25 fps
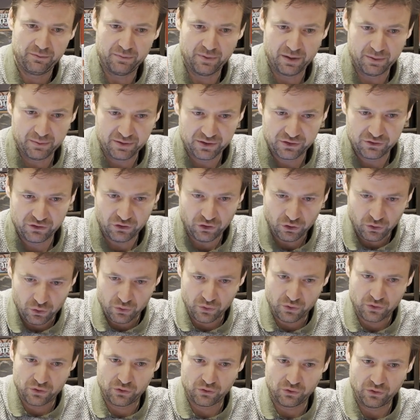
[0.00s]
Might be 2,
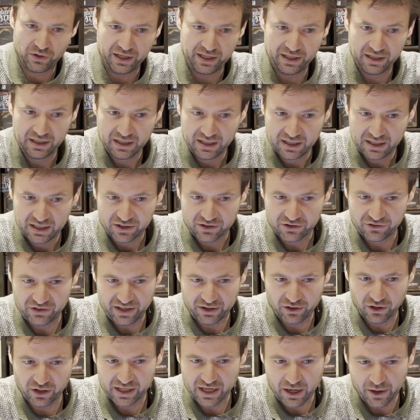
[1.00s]
3, because they've
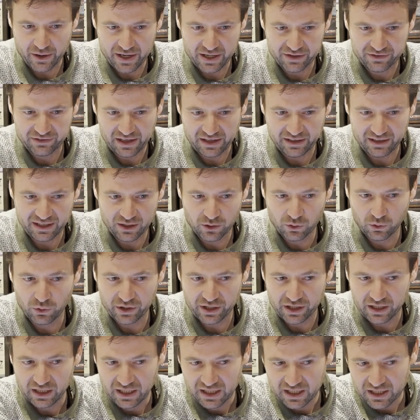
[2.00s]
got to go in ascending
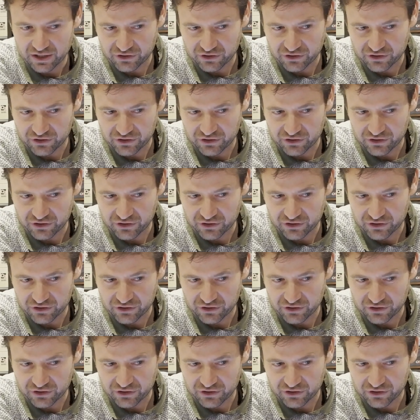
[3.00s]
order.